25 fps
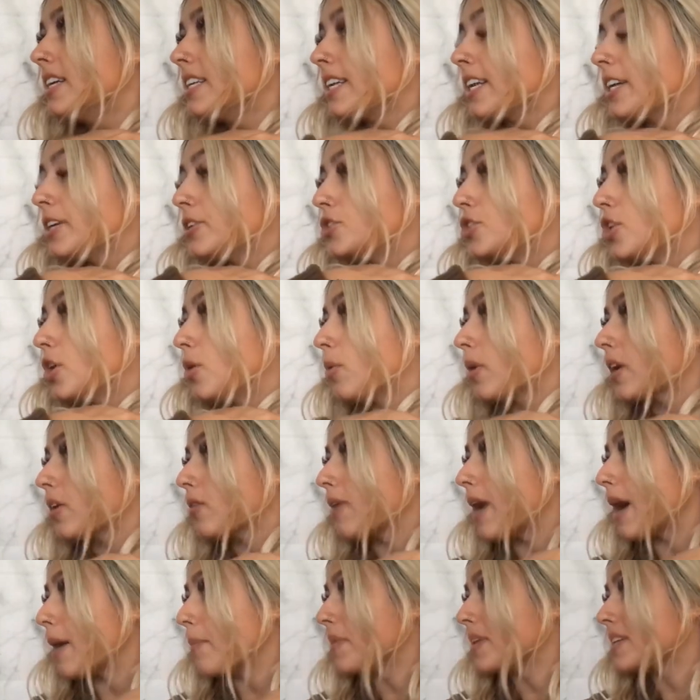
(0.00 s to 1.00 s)
Now you don't want to
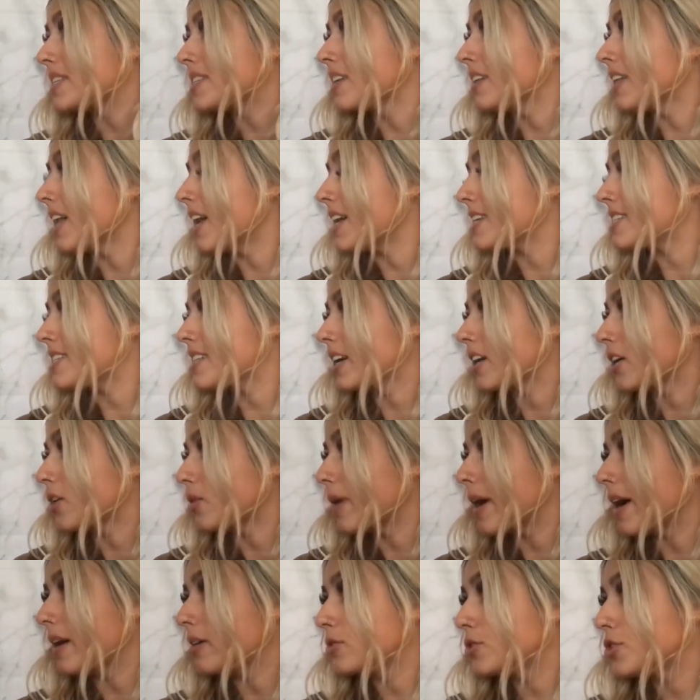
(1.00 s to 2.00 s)
wrap this elastic
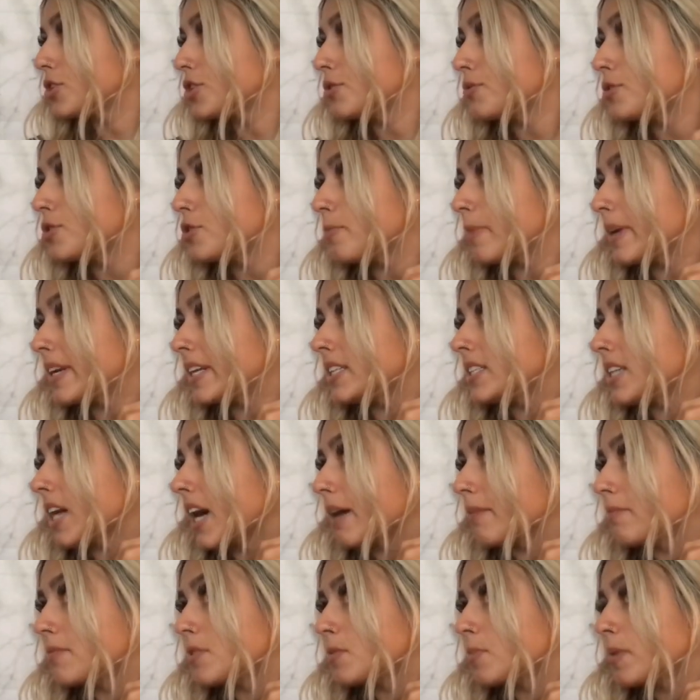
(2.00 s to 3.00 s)
around too many
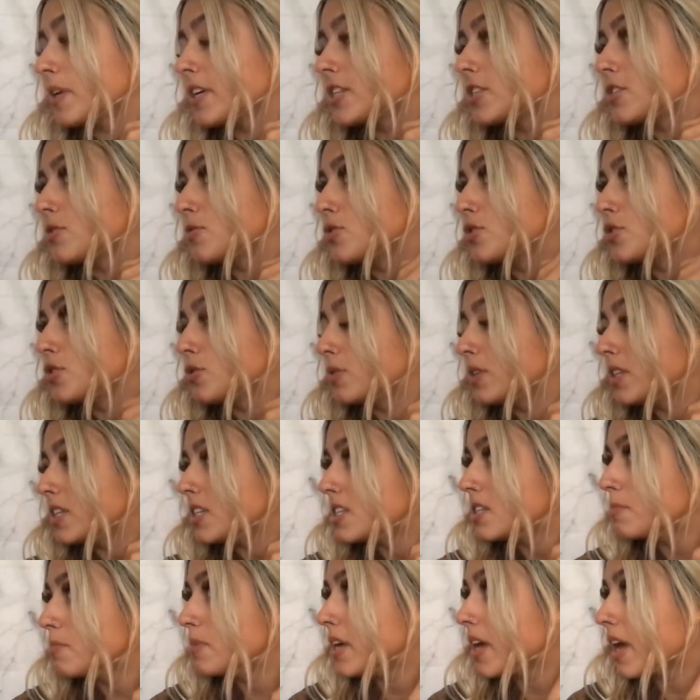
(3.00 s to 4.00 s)
times because you do
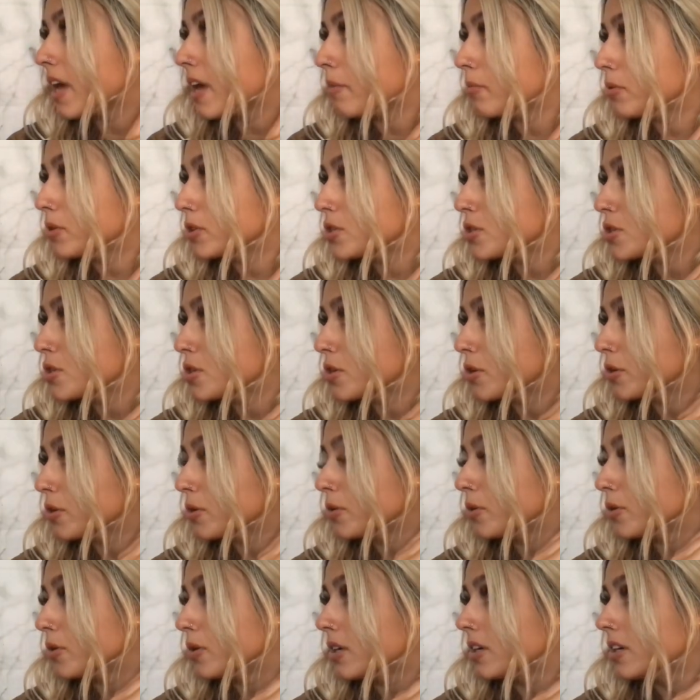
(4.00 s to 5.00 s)
need to be able
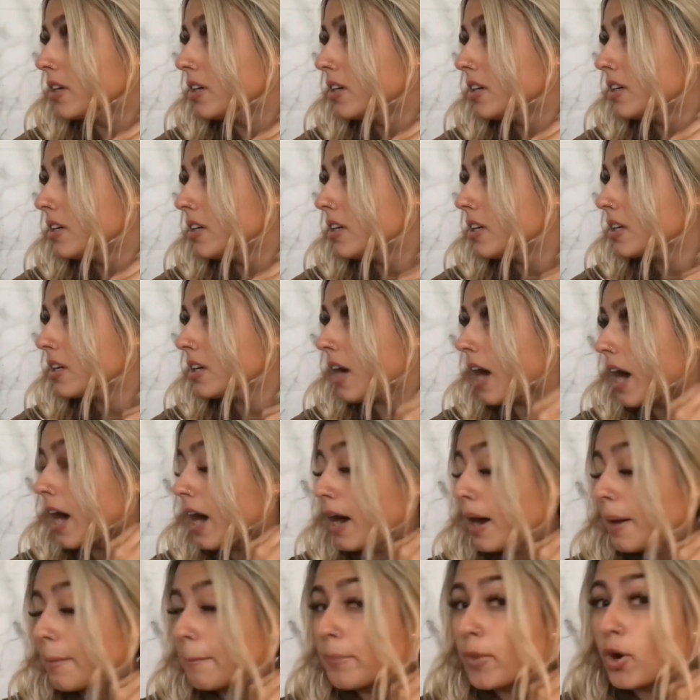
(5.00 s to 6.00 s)
to
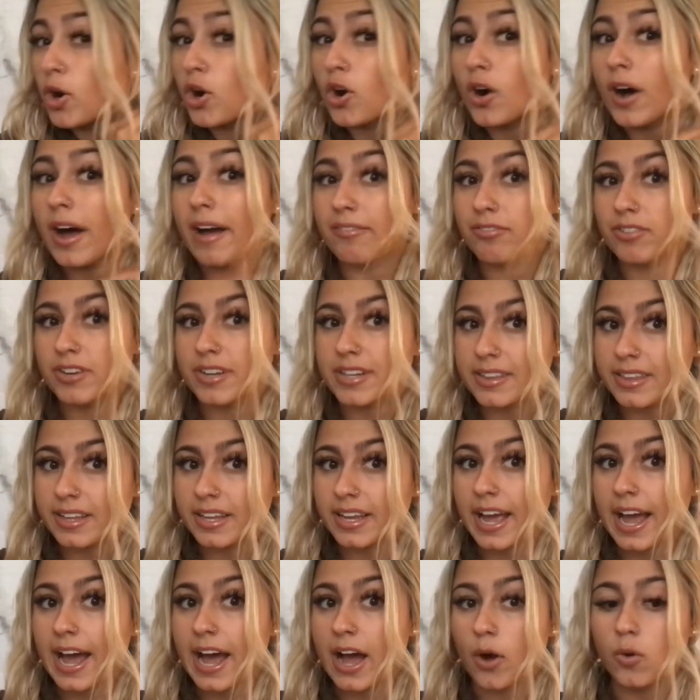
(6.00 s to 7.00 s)
pull
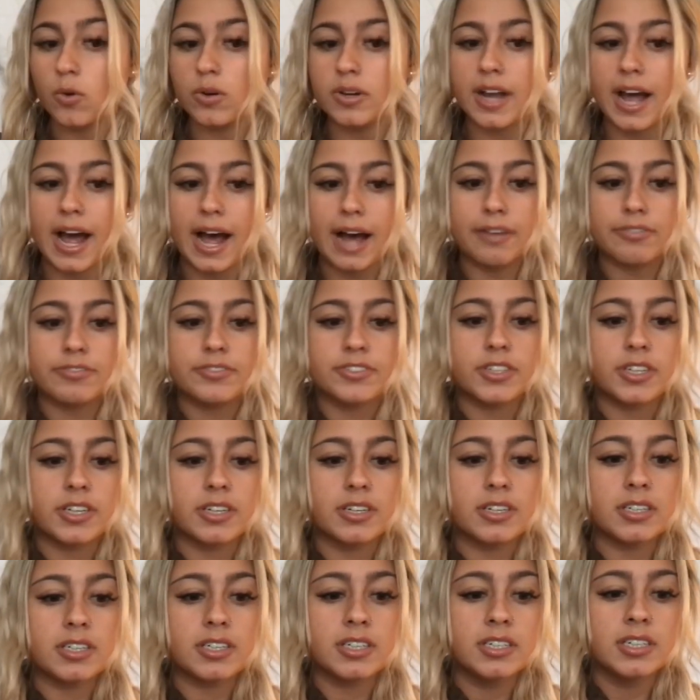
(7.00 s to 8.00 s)
everything out
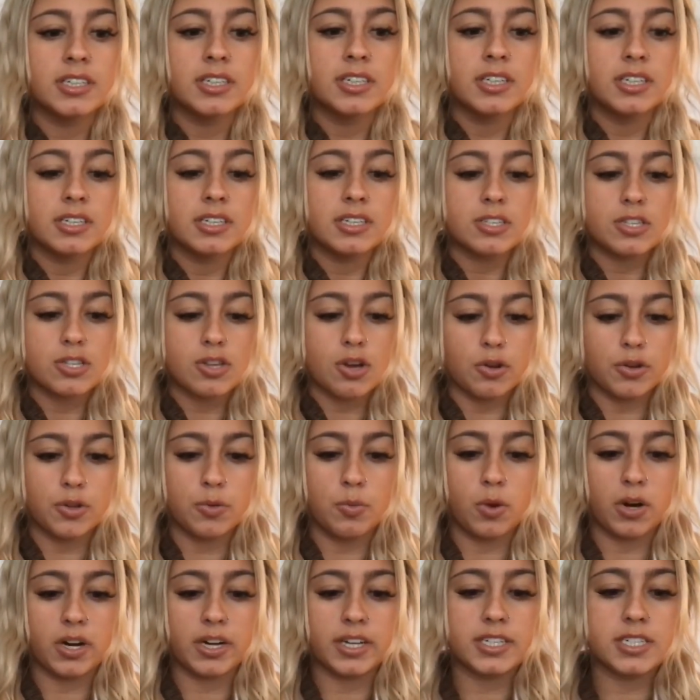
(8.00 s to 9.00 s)
after. So you
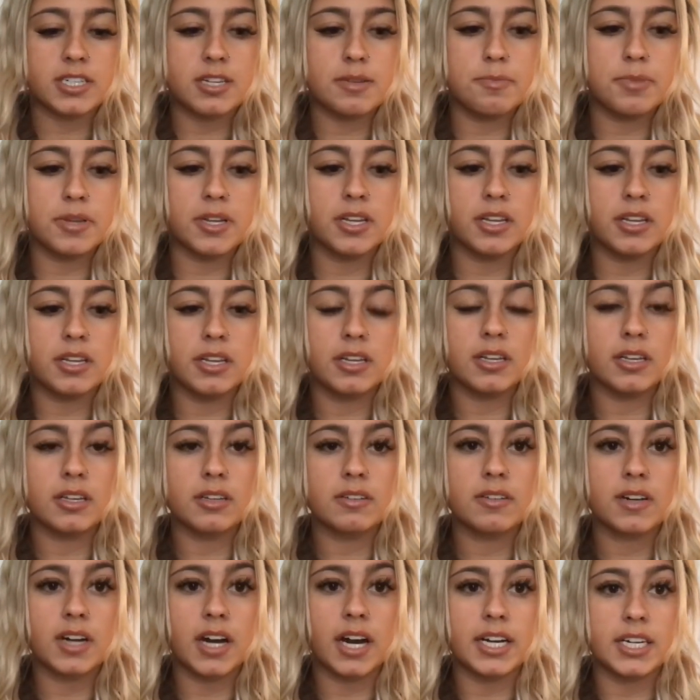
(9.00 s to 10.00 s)
want it to
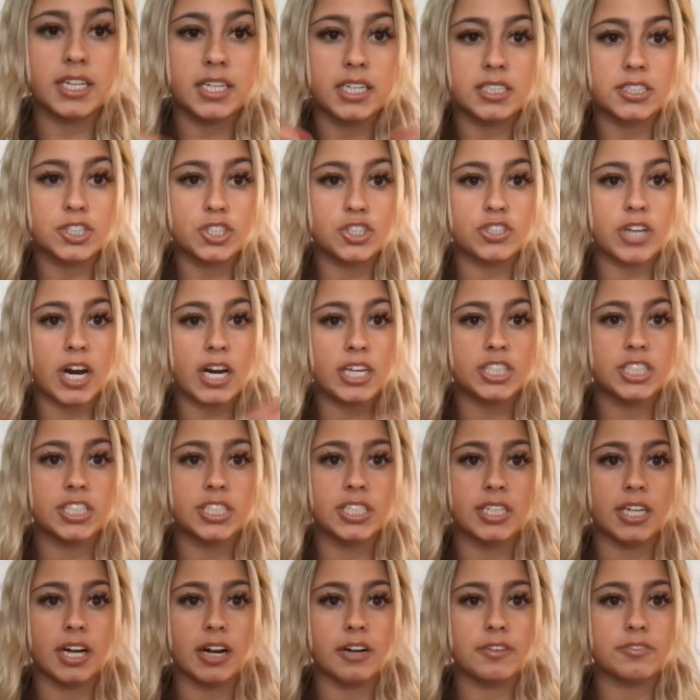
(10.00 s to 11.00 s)
be kind of
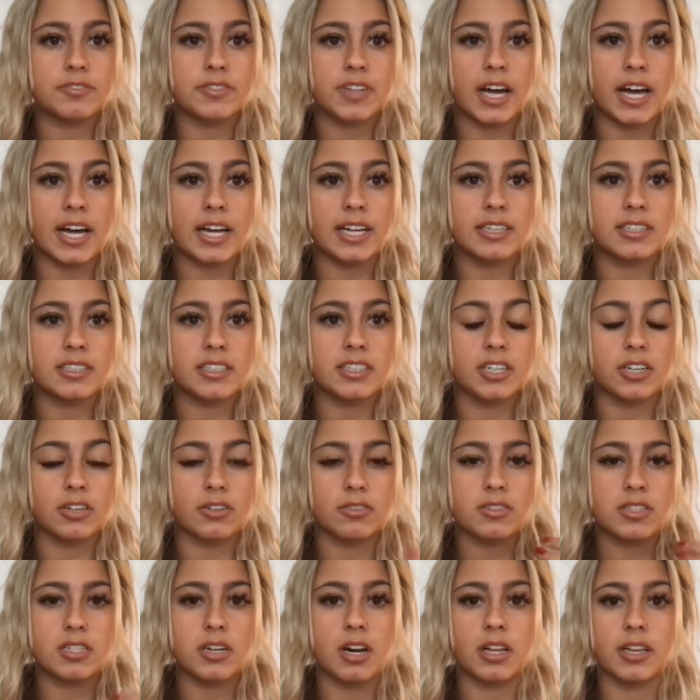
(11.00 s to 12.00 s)
stretchy enough that, you know,
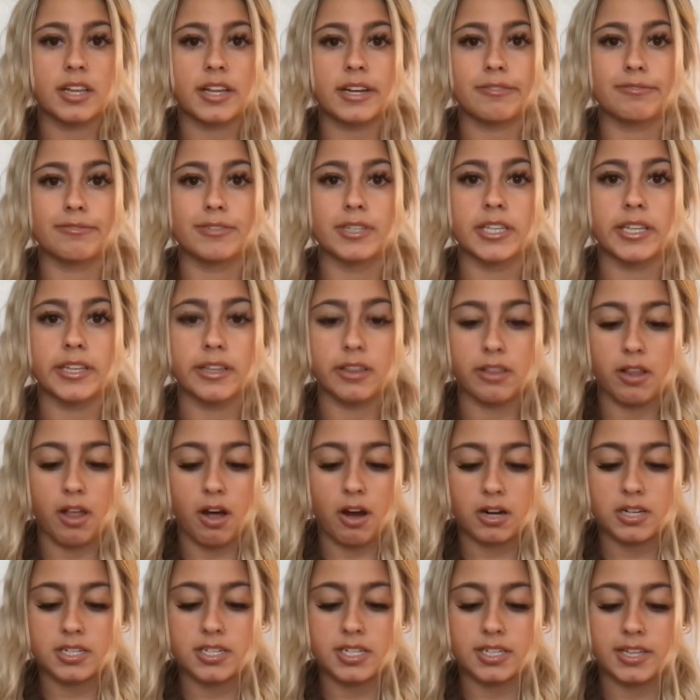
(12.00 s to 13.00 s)
it's not like really
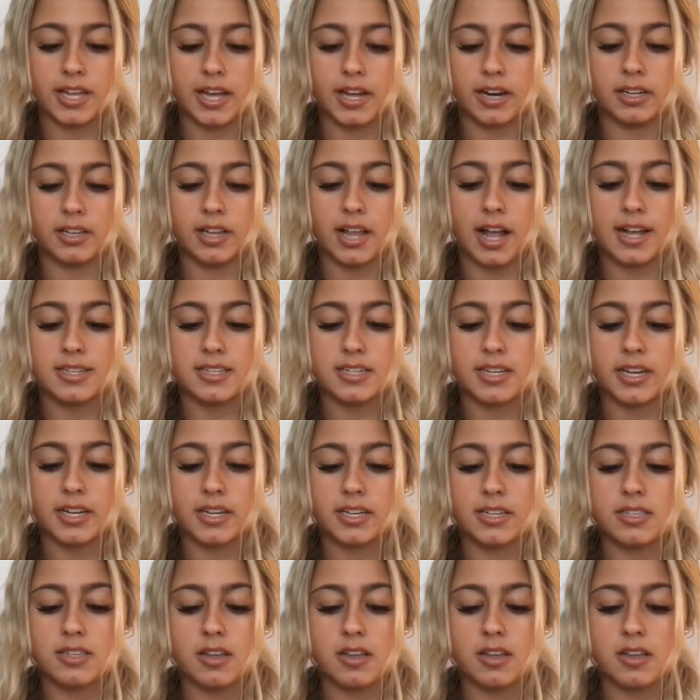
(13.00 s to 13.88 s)
locked in that elastic.